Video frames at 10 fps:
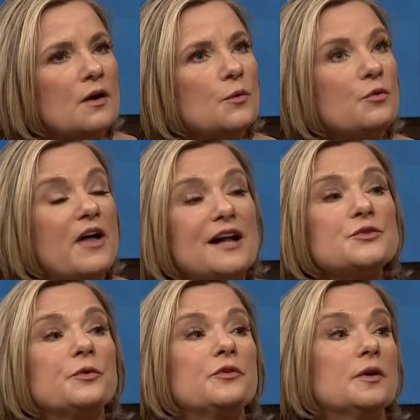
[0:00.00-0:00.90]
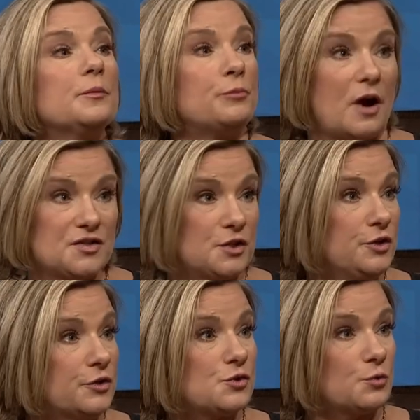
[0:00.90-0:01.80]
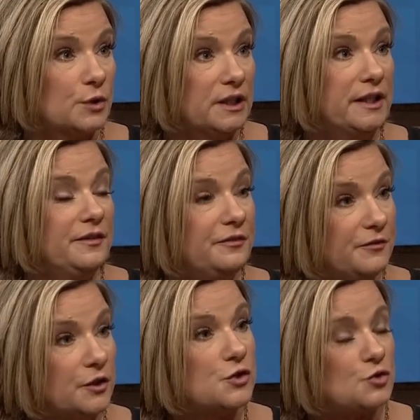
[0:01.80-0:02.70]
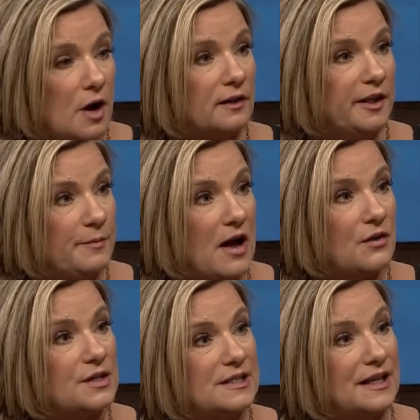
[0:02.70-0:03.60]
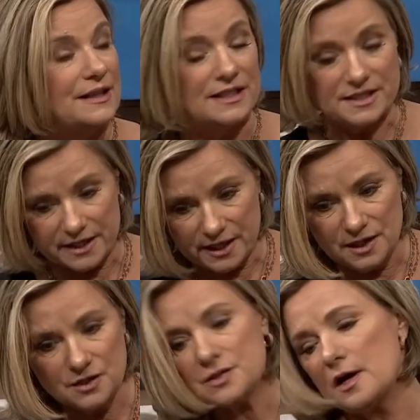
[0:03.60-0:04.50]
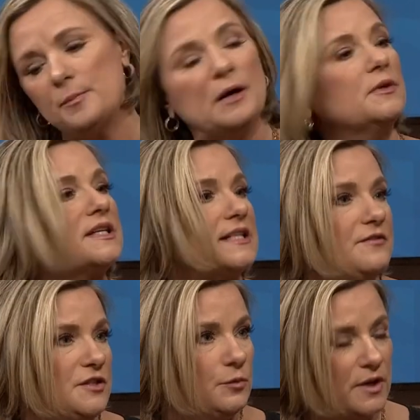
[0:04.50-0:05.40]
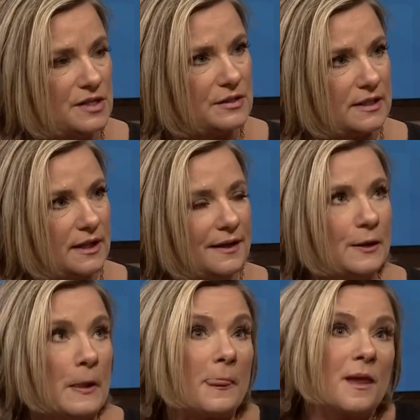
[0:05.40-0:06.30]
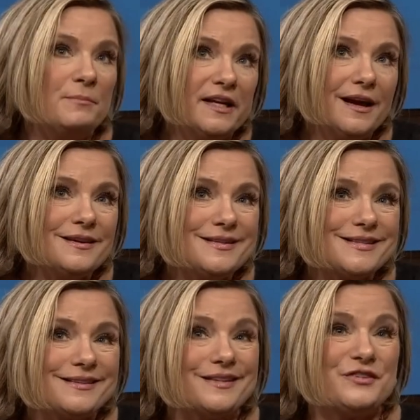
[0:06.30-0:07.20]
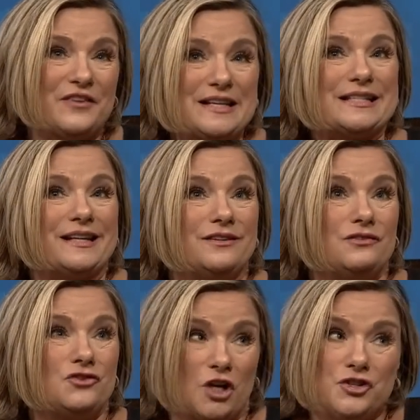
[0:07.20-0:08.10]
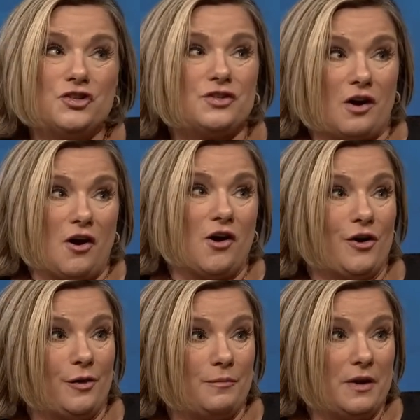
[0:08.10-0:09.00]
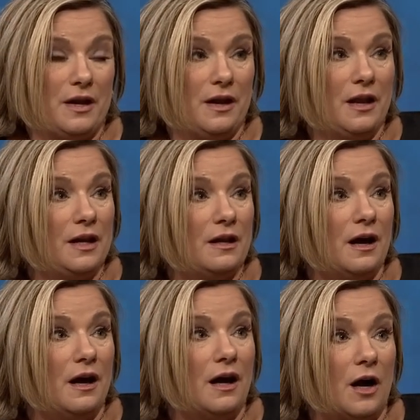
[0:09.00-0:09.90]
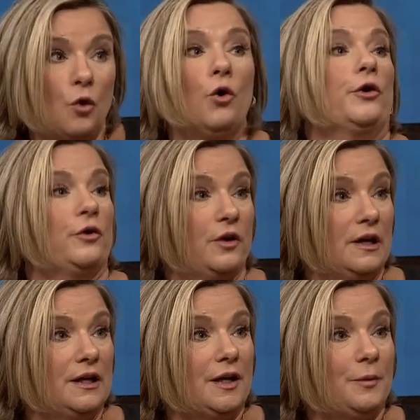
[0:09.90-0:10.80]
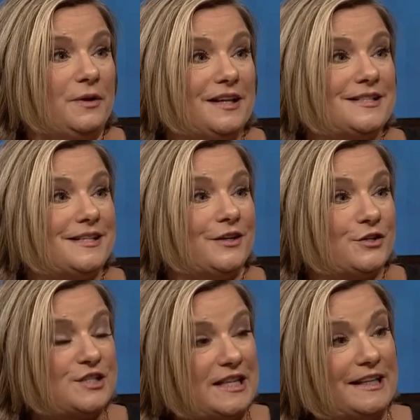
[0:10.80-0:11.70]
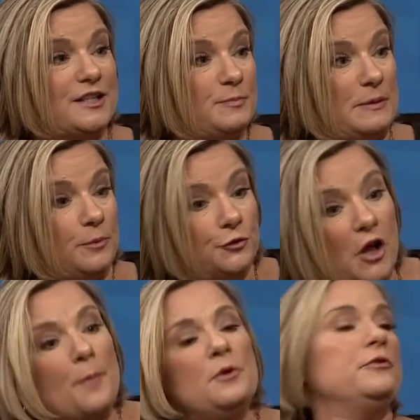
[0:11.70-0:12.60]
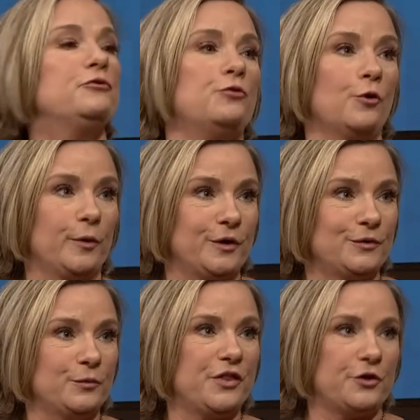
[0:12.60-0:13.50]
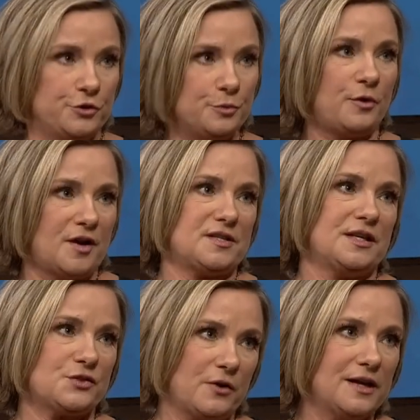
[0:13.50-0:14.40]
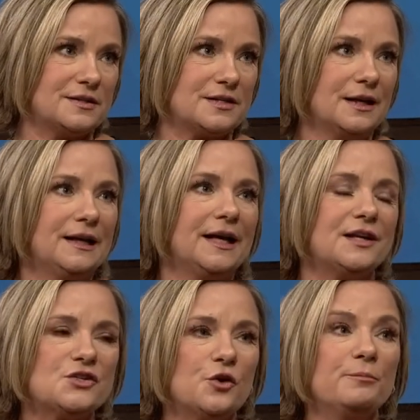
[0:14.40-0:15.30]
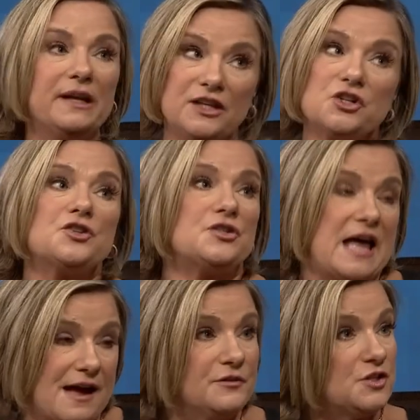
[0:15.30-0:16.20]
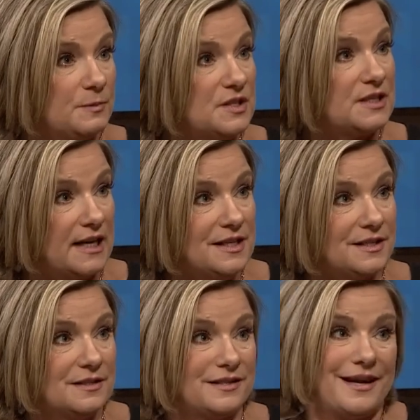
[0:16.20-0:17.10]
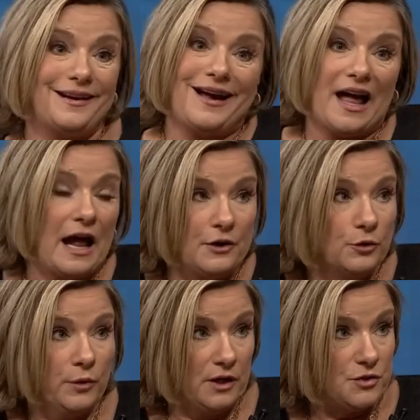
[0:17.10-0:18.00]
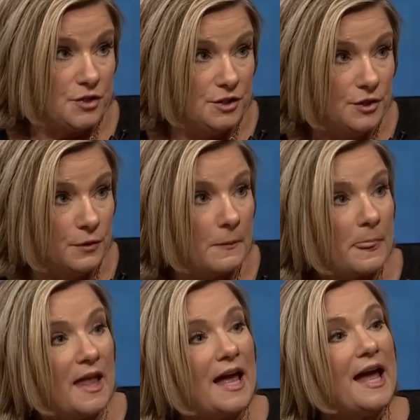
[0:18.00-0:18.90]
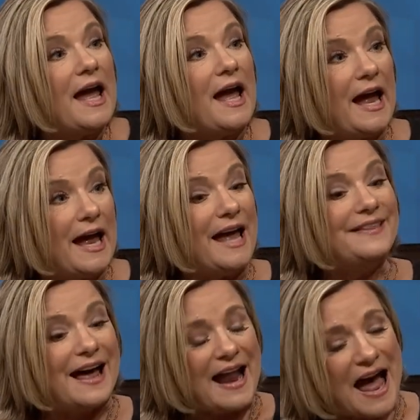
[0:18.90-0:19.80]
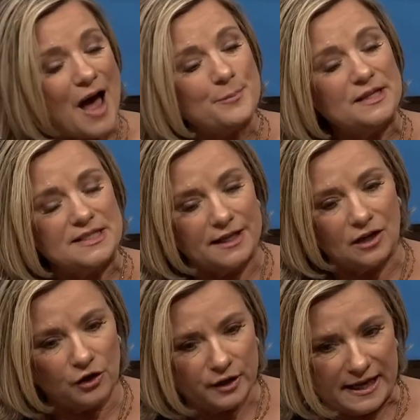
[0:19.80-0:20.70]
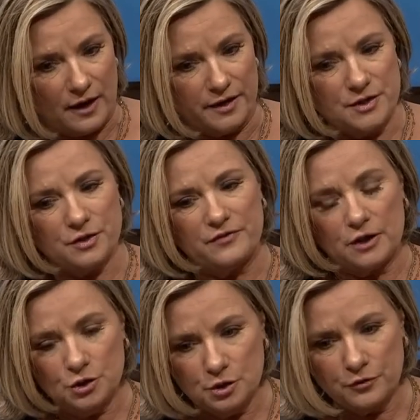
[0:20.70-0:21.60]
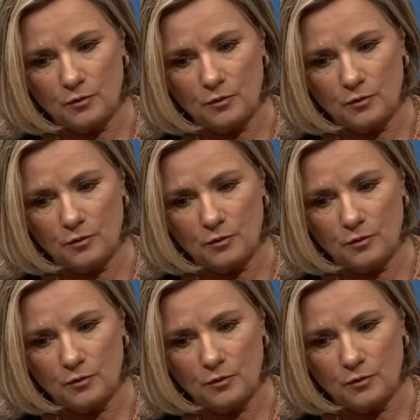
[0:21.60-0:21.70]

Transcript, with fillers: That's what the prosecutors really feel strongly about is that this is a public safety risk. Because let's face it, judges are in a corner. Yeah. Because they're seeing these people not moving forward with their due process rights. And so many judges have dismissed cases saying, I, I don't know what else to do. I'm, my hands are tied. And, right? and that happened in Clark County. So, Vancouver,